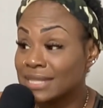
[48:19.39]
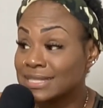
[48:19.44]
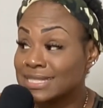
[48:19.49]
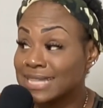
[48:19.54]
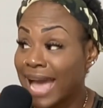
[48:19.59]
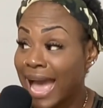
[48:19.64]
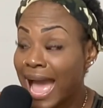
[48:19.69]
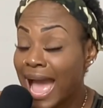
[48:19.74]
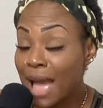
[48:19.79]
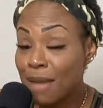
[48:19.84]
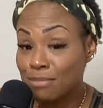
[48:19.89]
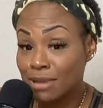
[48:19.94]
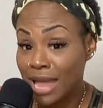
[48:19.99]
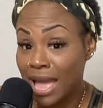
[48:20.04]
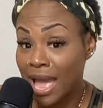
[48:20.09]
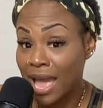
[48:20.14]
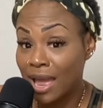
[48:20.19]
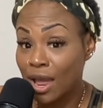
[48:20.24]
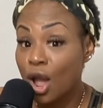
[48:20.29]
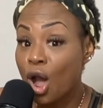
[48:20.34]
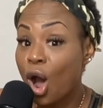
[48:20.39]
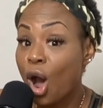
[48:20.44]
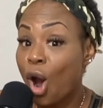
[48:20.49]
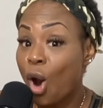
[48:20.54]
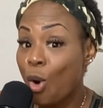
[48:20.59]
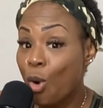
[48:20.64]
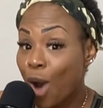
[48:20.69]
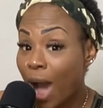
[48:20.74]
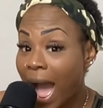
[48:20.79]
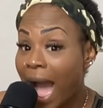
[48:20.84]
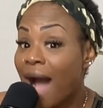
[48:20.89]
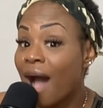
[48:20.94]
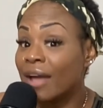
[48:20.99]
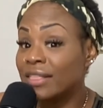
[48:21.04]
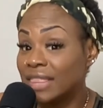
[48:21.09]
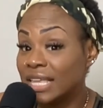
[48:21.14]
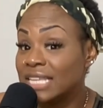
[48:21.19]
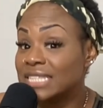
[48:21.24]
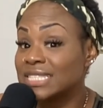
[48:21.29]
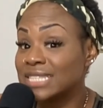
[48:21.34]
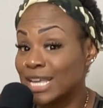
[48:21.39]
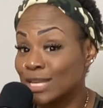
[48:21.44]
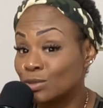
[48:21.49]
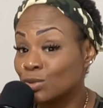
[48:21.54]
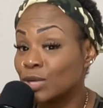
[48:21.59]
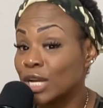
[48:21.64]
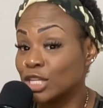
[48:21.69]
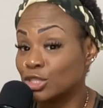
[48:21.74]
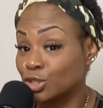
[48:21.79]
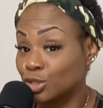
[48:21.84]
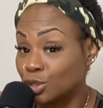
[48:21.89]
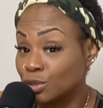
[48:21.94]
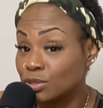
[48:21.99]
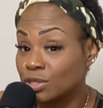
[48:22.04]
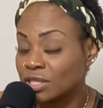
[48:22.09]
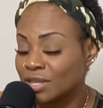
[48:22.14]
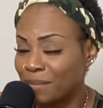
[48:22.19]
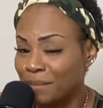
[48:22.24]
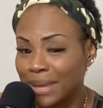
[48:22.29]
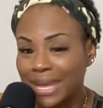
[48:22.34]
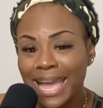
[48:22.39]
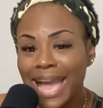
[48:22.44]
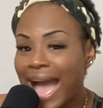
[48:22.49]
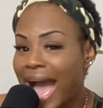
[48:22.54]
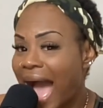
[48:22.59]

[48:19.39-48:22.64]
timeline on how these things were introduced to me.